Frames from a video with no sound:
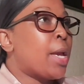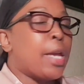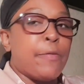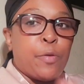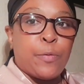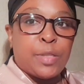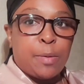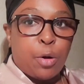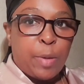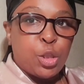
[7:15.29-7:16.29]
If you've seen
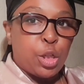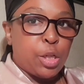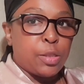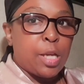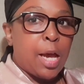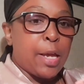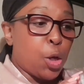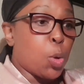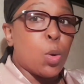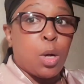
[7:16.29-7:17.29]
all my channels, I
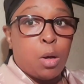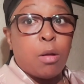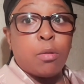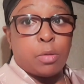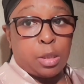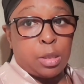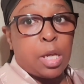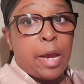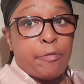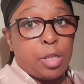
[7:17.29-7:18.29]
cook always,
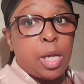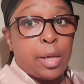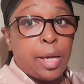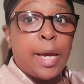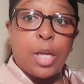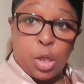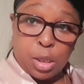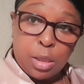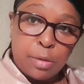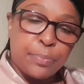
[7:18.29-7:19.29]
every day I
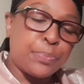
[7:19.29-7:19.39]
cook.